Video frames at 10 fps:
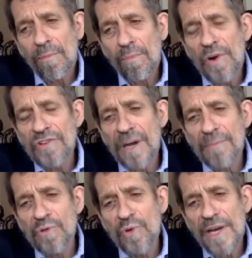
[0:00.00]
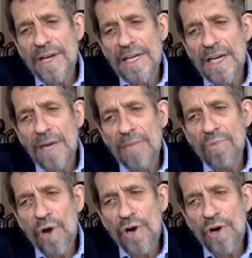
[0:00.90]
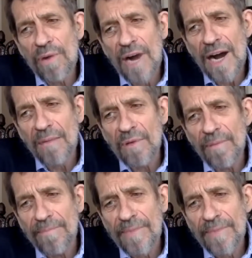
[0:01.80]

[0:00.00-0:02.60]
points up to a broader problem